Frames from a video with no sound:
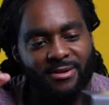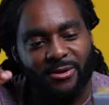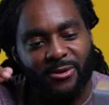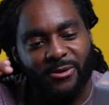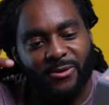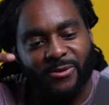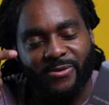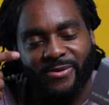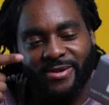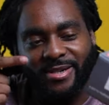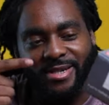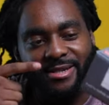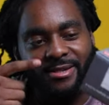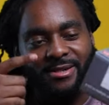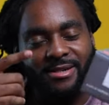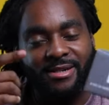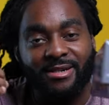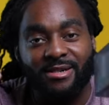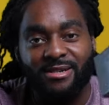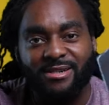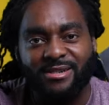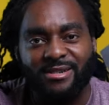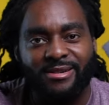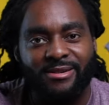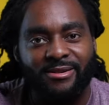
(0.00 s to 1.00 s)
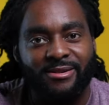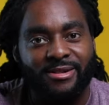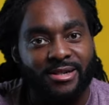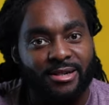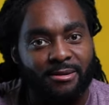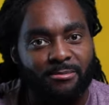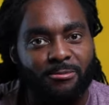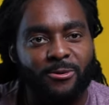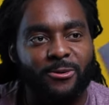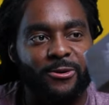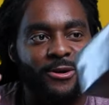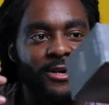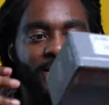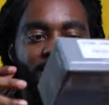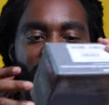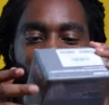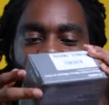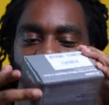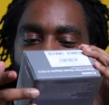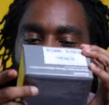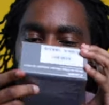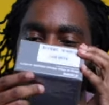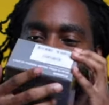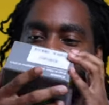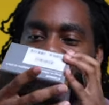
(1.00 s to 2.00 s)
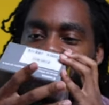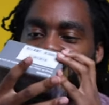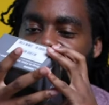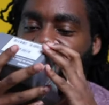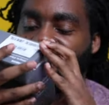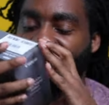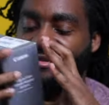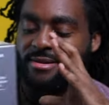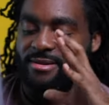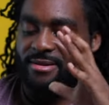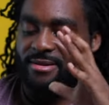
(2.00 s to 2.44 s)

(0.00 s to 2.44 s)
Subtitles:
Oh, a little upgrade to the kit.